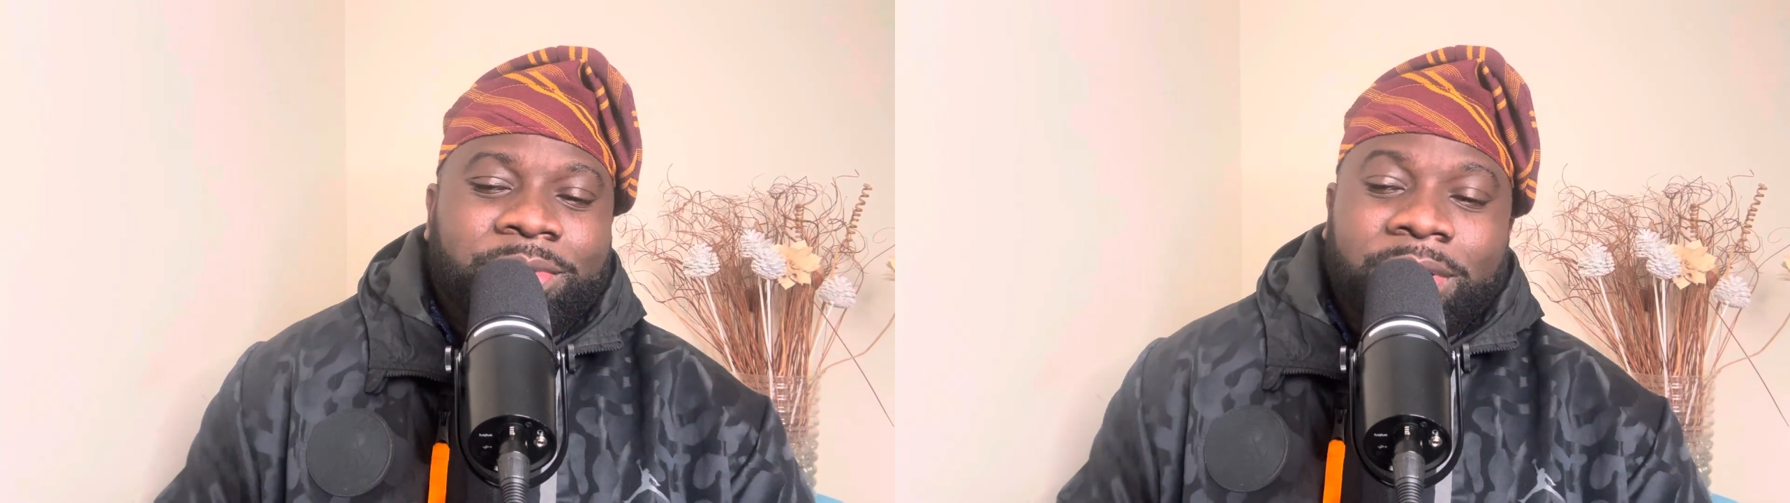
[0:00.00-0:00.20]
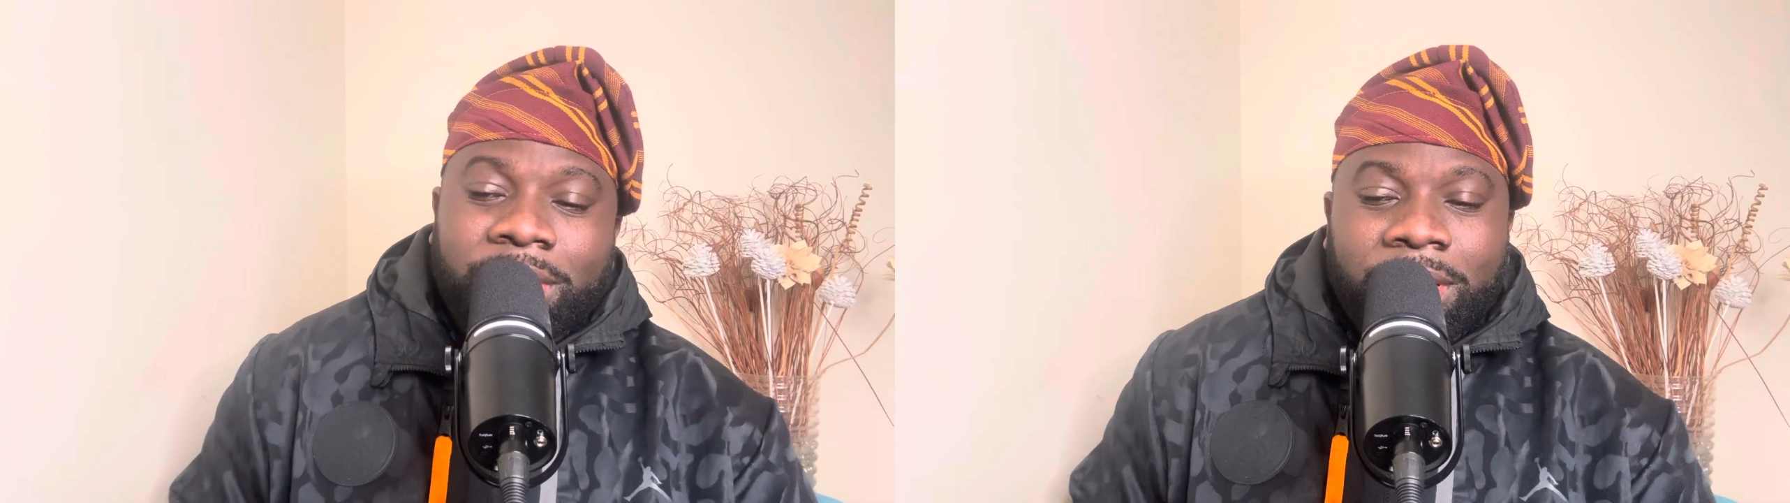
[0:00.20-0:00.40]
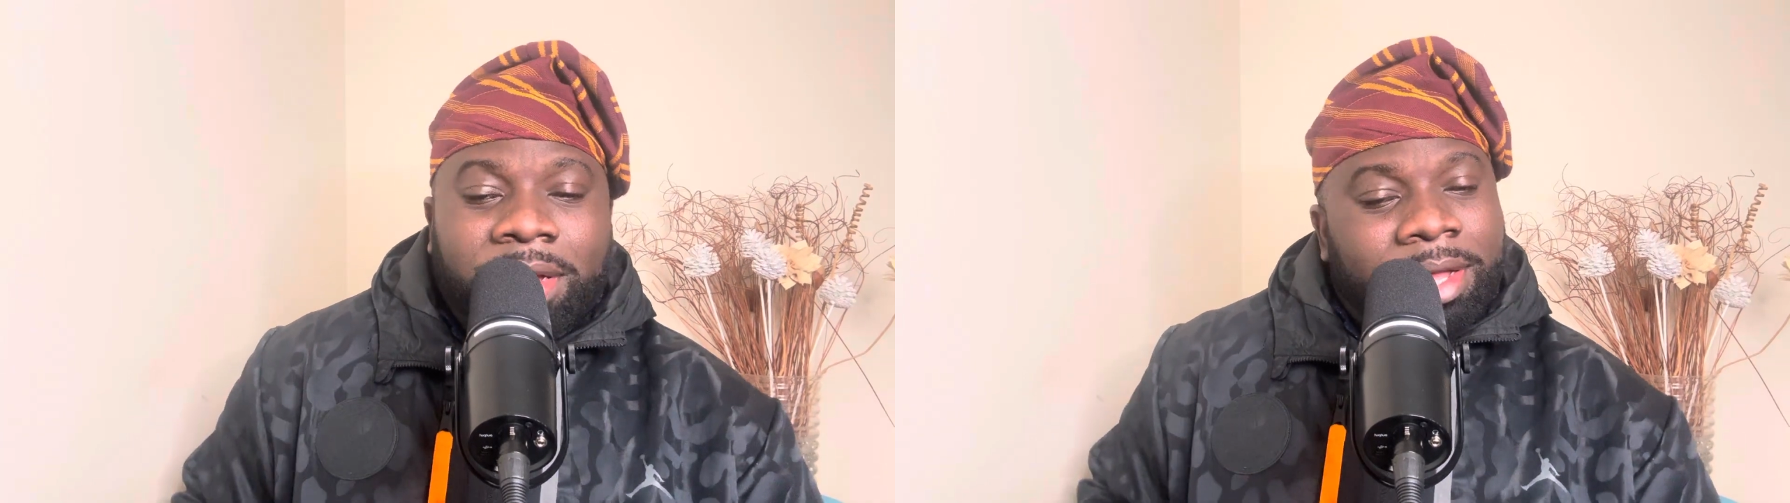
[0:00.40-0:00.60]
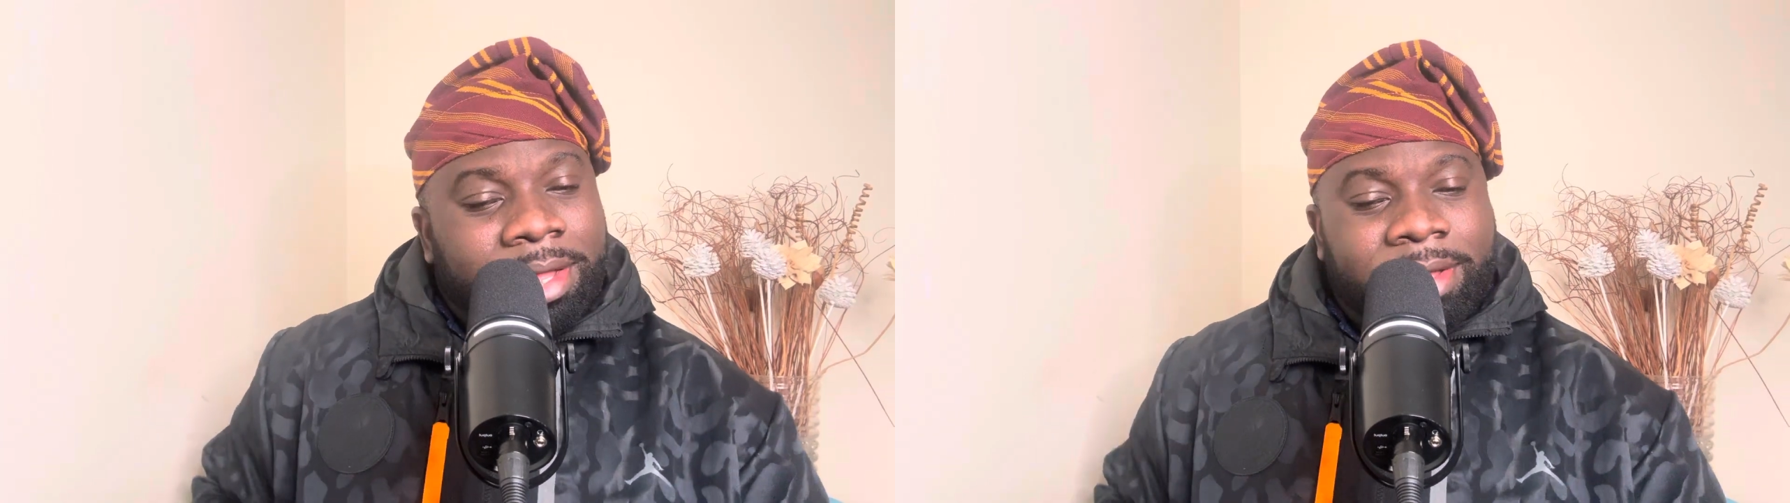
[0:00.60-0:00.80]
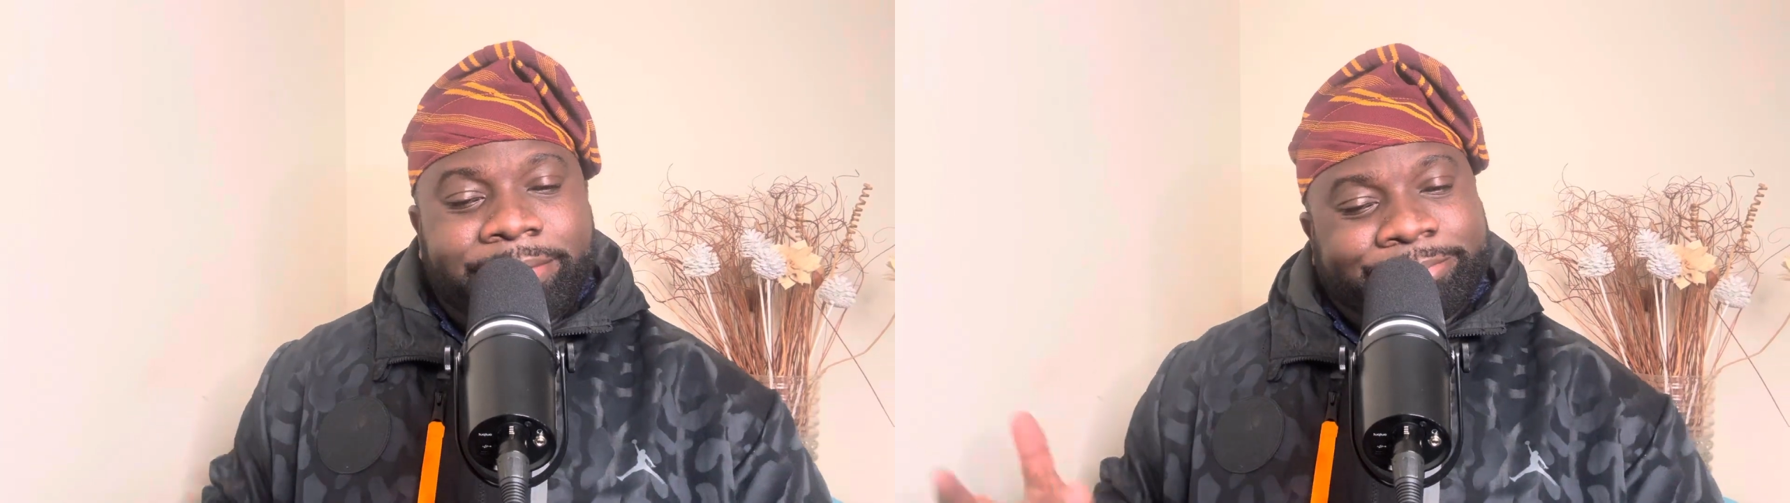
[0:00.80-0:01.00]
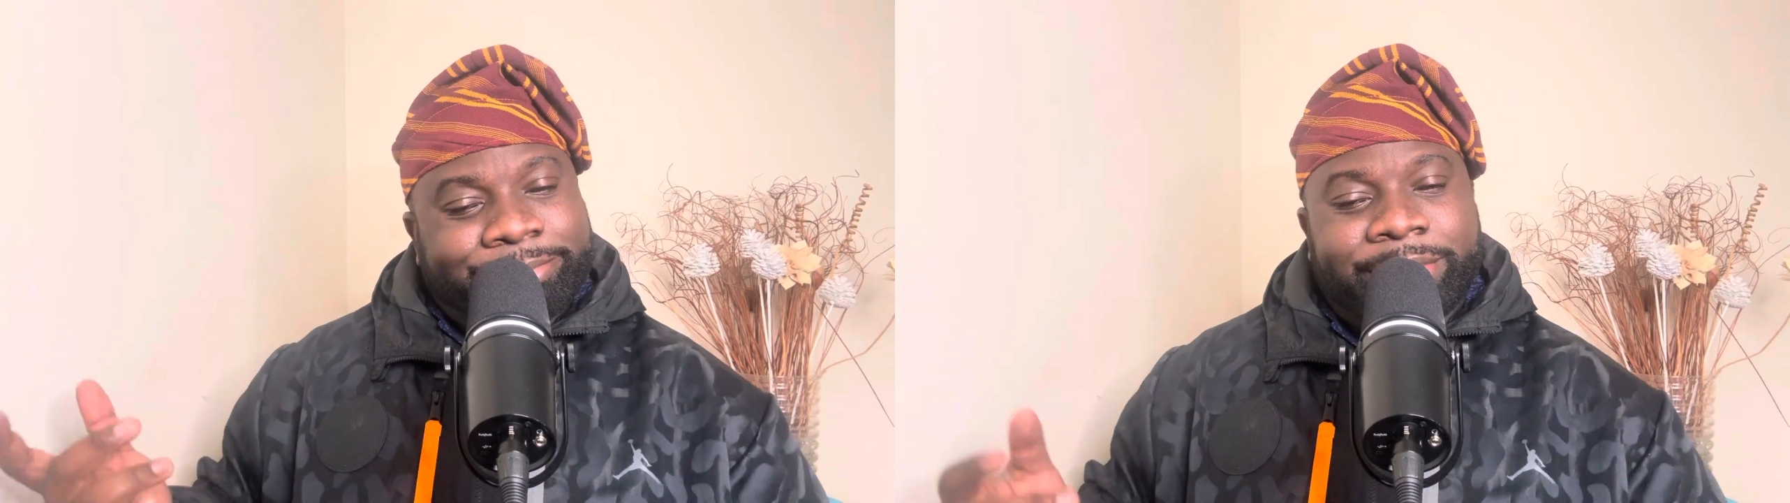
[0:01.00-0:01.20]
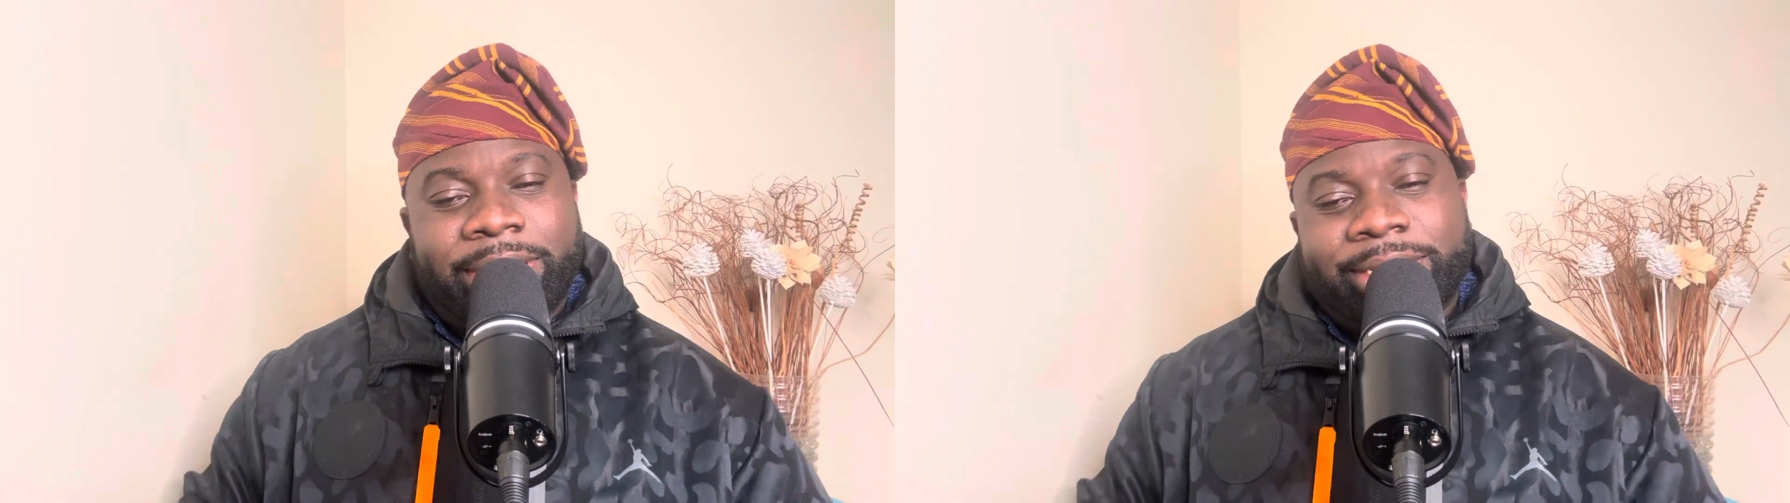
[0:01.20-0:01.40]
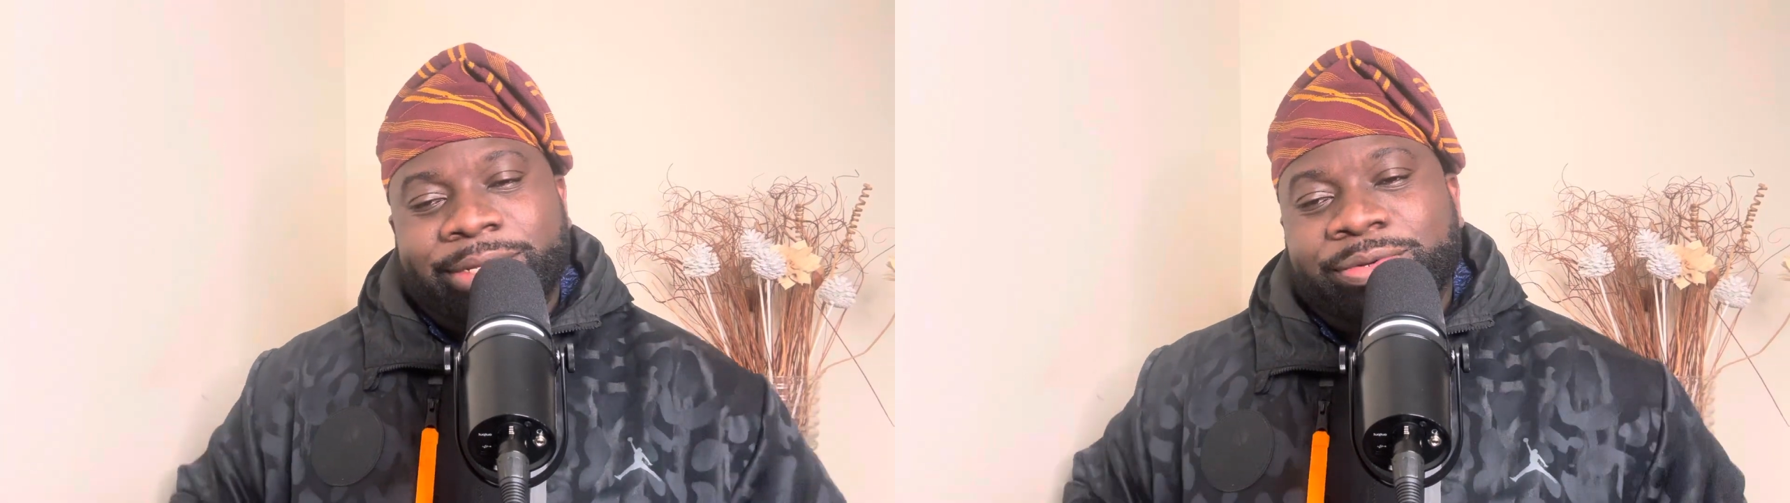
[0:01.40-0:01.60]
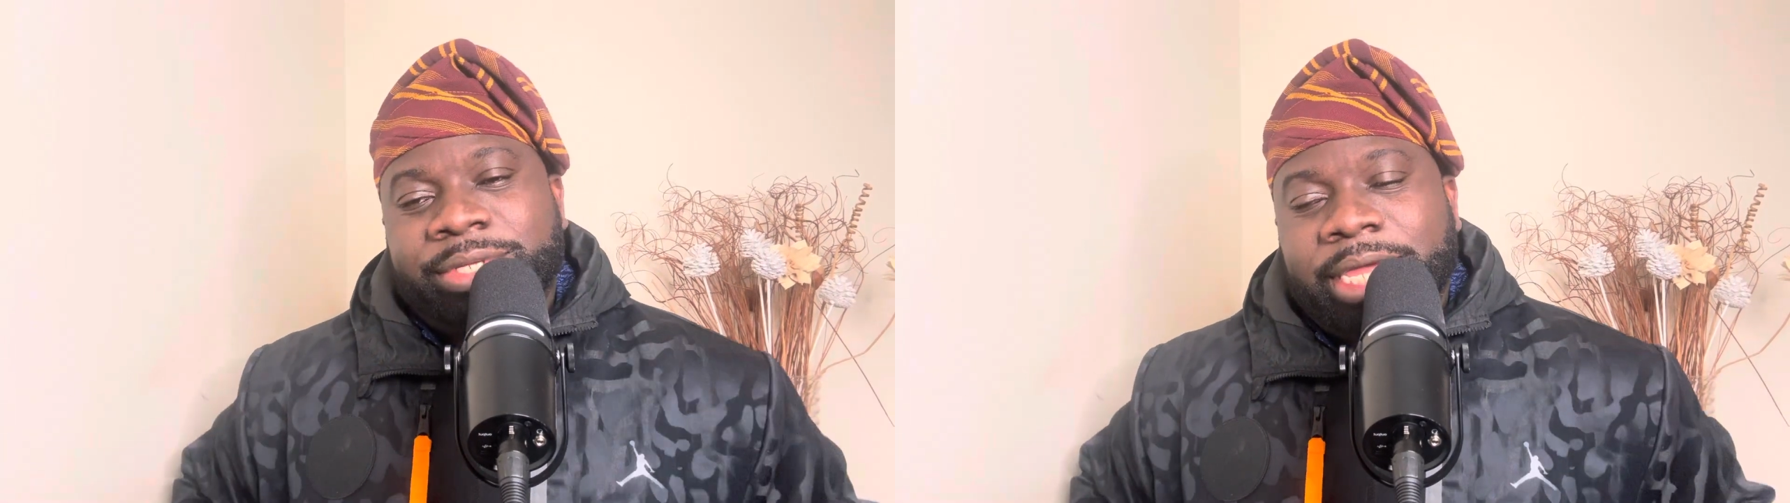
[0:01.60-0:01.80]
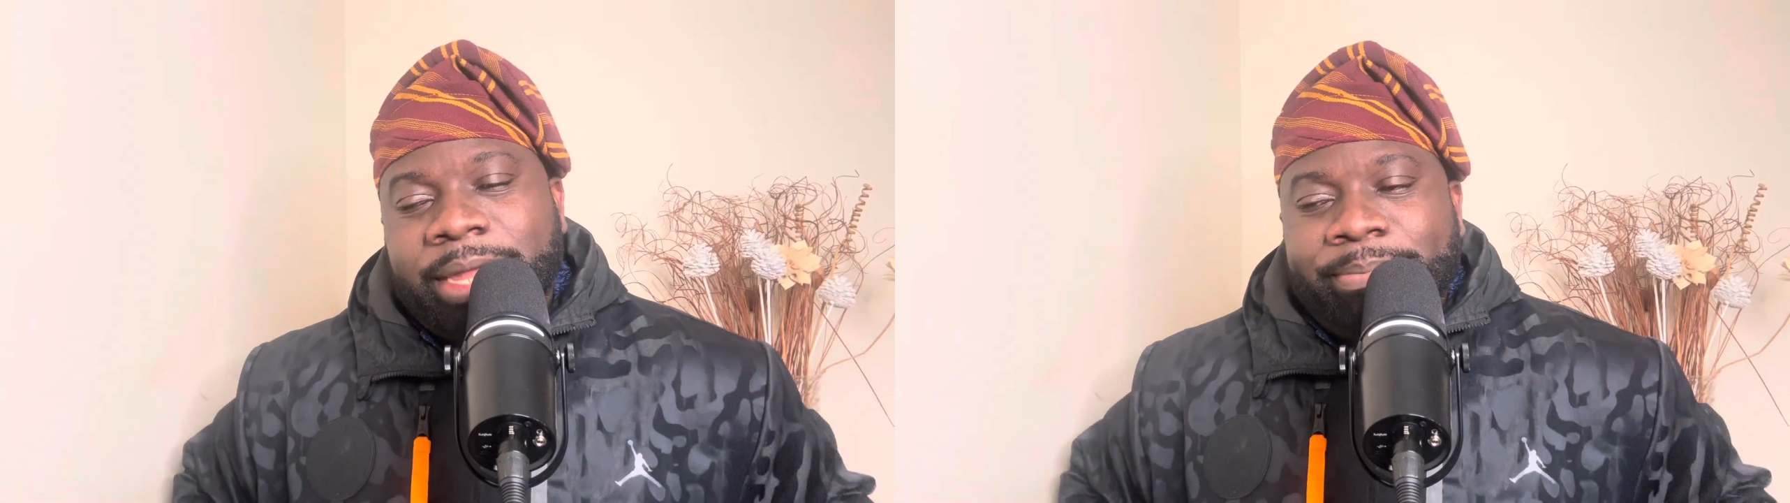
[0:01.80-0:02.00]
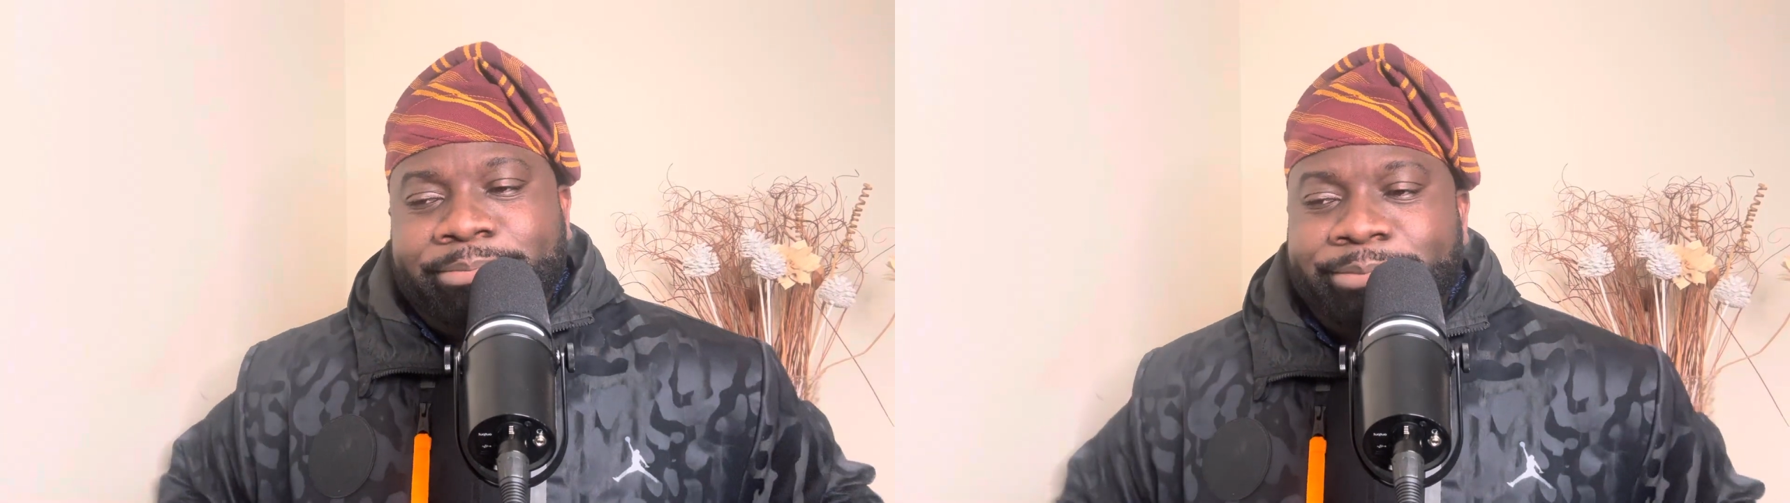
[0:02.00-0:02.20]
well. Had a good game.